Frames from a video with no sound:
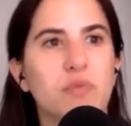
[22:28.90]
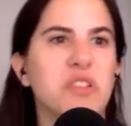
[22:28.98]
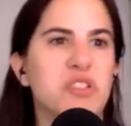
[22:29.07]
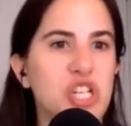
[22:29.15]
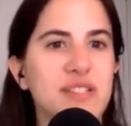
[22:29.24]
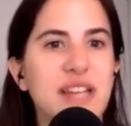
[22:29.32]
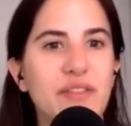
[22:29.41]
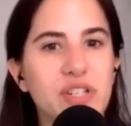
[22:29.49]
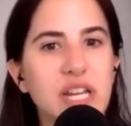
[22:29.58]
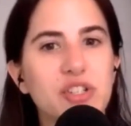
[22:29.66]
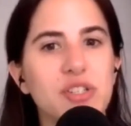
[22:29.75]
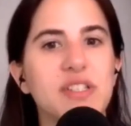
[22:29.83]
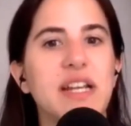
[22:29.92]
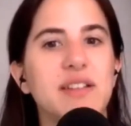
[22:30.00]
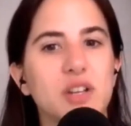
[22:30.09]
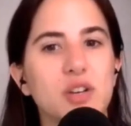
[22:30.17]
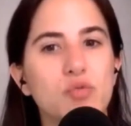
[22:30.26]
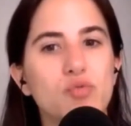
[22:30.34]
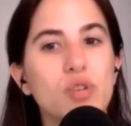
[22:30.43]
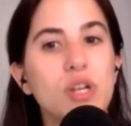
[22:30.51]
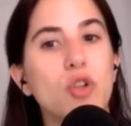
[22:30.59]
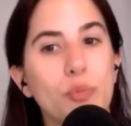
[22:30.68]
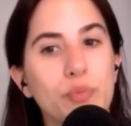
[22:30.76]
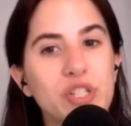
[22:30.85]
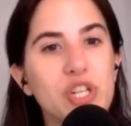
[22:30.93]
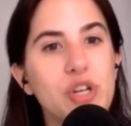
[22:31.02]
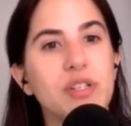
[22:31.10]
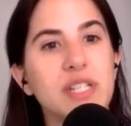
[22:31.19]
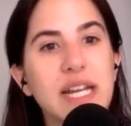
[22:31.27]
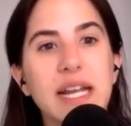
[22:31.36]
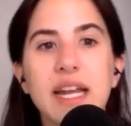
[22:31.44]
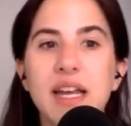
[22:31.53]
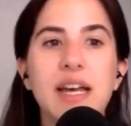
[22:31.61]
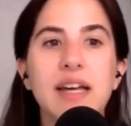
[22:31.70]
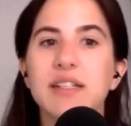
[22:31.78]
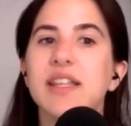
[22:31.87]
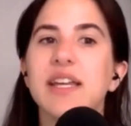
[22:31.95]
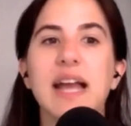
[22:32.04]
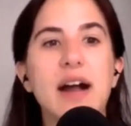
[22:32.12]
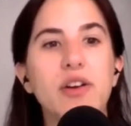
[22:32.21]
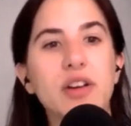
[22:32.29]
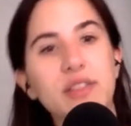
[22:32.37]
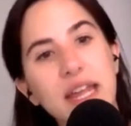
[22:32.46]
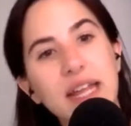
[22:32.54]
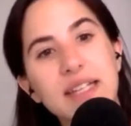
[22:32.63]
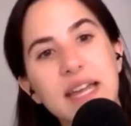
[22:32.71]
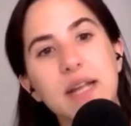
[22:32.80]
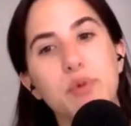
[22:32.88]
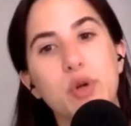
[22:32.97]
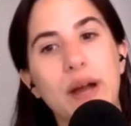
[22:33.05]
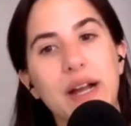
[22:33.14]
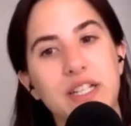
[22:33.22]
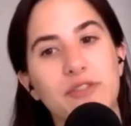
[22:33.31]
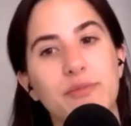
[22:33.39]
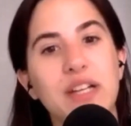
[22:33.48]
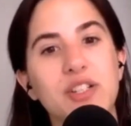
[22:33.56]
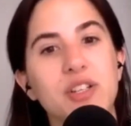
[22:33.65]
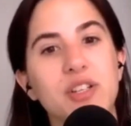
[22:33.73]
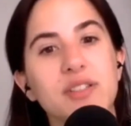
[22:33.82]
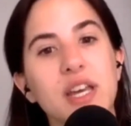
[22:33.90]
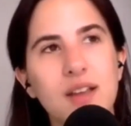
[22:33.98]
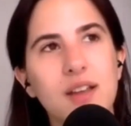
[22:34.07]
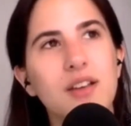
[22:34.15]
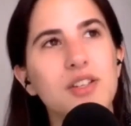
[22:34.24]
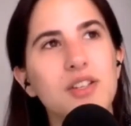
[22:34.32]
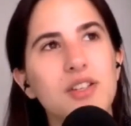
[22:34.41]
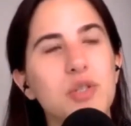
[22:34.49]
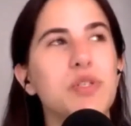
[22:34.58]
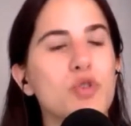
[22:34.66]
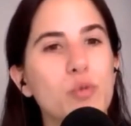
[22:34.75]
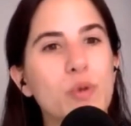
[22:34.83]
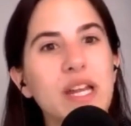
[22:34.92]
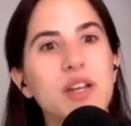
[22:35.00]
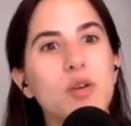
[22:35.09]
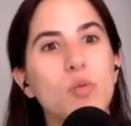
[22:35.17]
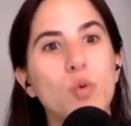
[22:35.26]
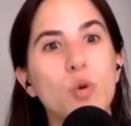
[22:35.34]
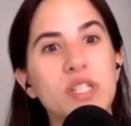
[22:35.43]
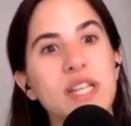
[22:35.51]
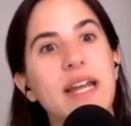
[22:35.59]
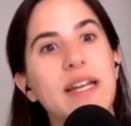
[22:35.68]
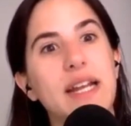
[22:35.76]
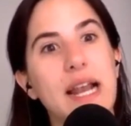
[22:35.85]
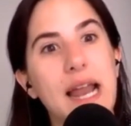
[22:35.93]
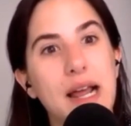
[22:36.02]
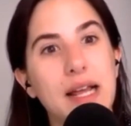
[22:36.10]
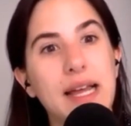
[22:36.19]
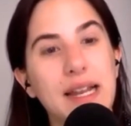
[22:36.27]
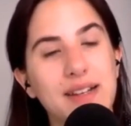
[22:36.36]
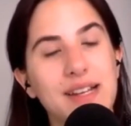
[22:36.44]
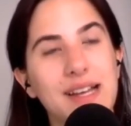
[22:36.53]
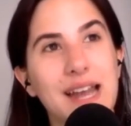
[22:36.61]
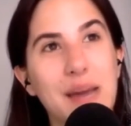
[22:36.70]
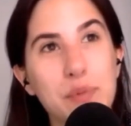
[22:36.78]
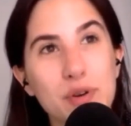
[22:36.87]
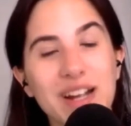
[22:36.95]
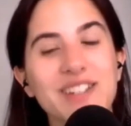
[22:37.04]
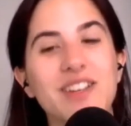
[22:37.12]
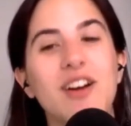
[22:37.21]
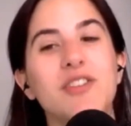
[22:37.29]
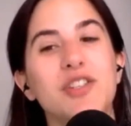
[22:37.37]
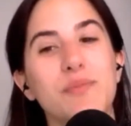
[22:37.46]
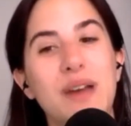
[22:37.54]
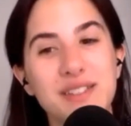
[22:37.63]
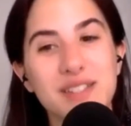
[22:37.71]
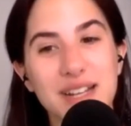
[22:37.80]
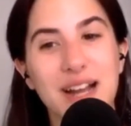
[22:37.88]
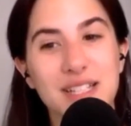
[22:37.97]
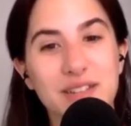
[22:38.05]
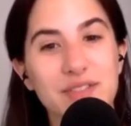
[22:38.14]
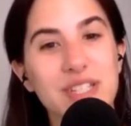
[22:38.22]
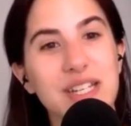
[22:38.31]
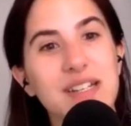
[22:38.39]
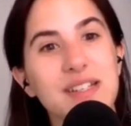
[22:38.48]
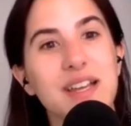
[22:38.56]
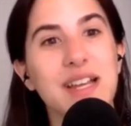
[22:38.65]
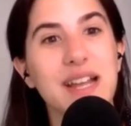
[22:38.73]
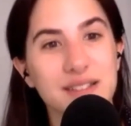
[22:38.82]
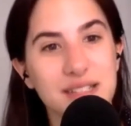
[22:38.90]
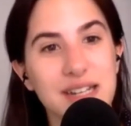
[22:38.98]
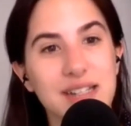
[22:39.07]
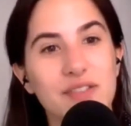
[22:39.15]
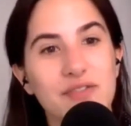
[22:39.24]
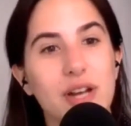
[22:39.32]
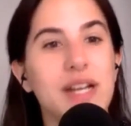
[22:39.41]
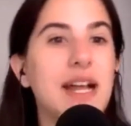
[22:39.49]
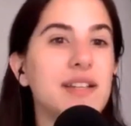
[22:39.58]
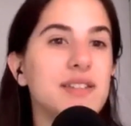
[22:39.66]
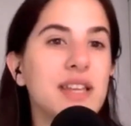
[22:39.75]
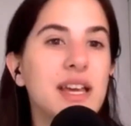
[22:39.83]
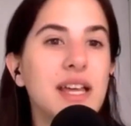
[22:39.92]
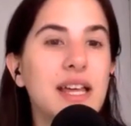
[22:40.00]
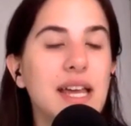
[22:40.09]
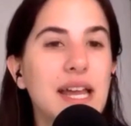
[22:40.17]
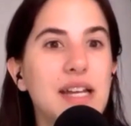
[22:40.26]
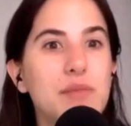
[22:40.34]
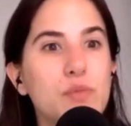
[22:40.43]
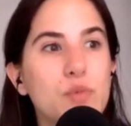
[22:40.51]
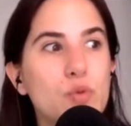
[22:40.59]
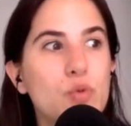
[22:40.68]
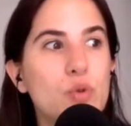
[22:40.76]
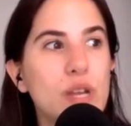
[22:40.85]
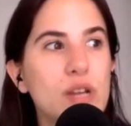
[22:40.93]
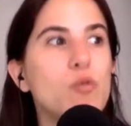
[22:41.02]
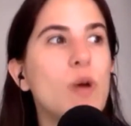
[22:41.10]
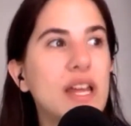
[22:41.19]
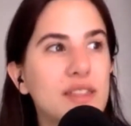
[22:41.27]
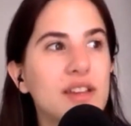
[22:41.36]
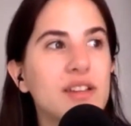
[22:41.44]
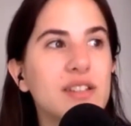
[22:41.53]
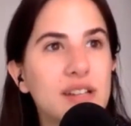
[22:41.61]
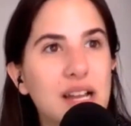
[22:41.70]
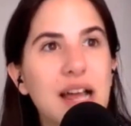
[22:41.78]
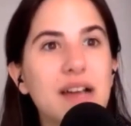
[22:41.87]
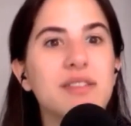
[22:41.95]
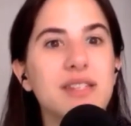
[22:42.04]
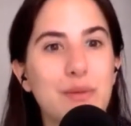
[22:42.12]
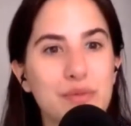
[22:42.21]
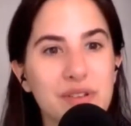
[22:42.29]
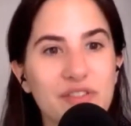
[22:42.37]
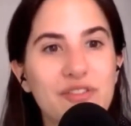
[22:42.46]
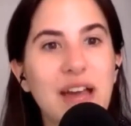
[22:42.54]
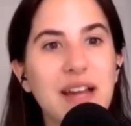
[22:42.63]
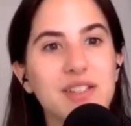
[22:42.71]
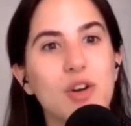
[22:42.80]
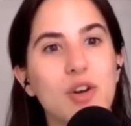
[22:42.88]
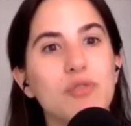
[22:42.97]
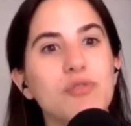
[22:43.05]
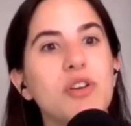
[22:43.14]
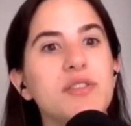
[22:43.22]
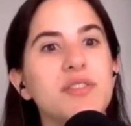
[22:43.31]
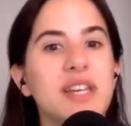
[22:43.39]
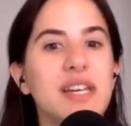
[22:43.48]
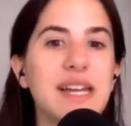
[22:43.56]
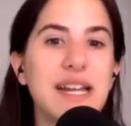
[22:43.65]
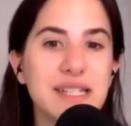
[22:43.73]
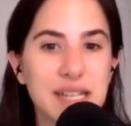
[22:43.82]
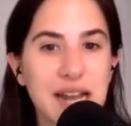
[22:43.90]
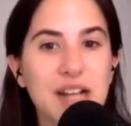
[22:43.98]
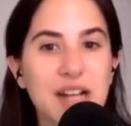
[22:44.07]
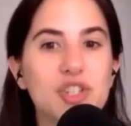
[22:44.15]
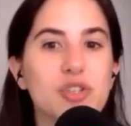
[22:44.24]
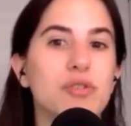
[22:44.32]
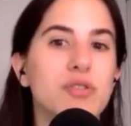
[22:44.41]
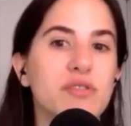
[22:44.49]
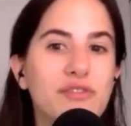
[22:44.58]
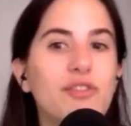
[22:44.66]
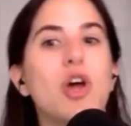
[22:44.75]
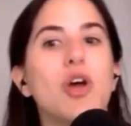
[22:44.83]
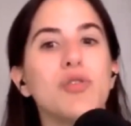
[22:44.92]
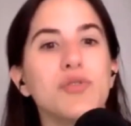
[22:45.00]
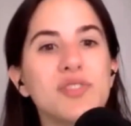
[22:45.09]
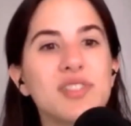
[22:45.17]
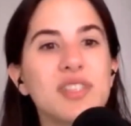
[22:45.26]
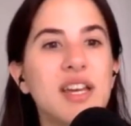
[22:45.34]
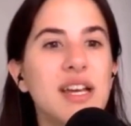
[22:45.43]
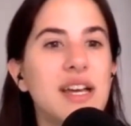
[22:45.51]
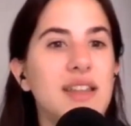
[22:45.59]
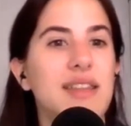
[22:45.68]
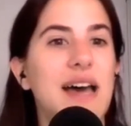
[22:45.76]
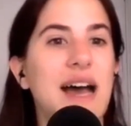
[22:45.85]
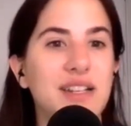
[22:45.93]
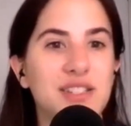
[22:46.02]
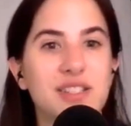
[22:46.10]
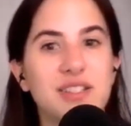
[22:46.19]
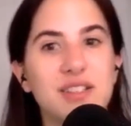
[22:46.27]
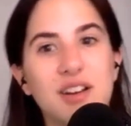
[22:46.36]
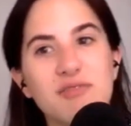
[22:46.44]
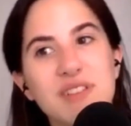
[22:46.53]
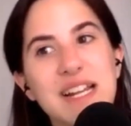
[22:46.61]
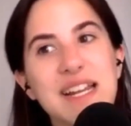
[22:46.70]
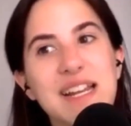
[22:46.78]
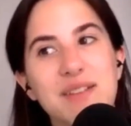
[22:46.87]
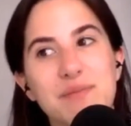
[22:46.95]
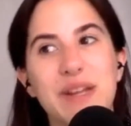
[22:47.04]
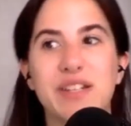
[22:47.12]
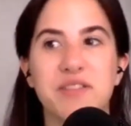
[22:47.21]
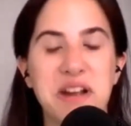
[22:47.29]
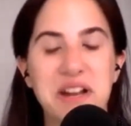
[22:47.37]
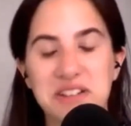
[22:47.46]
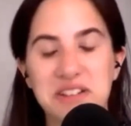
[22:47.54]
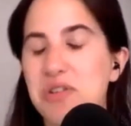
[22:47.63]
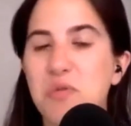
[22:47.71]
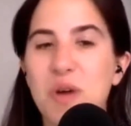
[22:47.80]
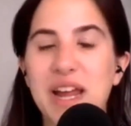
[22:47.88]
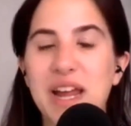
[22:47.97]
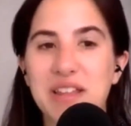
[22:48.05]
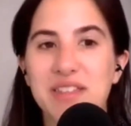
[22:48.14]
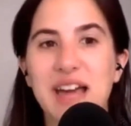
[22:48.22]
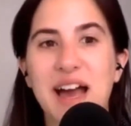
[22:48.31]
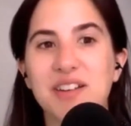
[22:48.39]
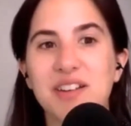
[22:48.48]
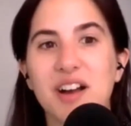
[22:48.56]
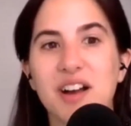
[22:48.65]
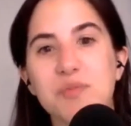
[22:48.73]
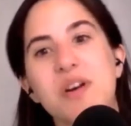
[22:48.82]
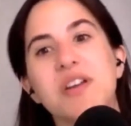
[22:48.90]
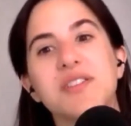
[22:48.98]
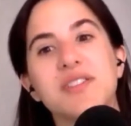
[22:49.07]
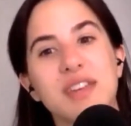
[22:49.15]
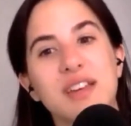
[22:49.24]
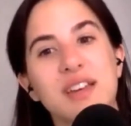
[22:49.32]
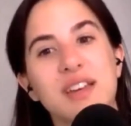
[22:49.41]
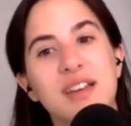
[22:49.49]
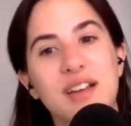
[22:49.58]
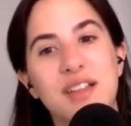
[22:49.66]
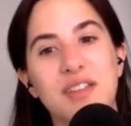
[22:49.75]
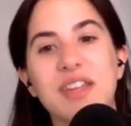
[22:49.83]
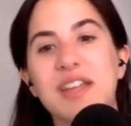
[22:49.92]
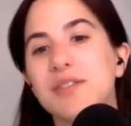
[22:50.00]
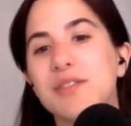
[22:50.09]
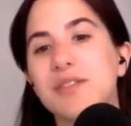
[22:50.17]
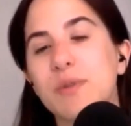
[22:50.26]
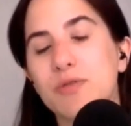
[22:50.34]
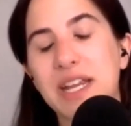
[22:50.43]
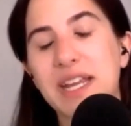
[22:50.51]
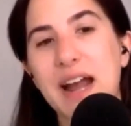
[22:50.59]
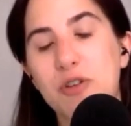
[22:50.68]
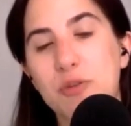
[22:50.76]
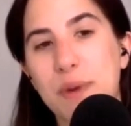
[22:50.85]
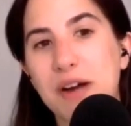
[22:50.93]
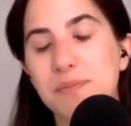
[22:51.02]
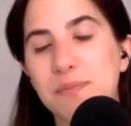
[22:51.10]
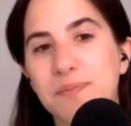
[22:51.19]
G7 nation states a real opportunity to think, how can they take proactive measures to ensure that we coordinate and collaborate our domestic activities against illicit finance in a way that allows us to have an effect on those international flows that are really being directed in a way that undermines the things that we all really care about.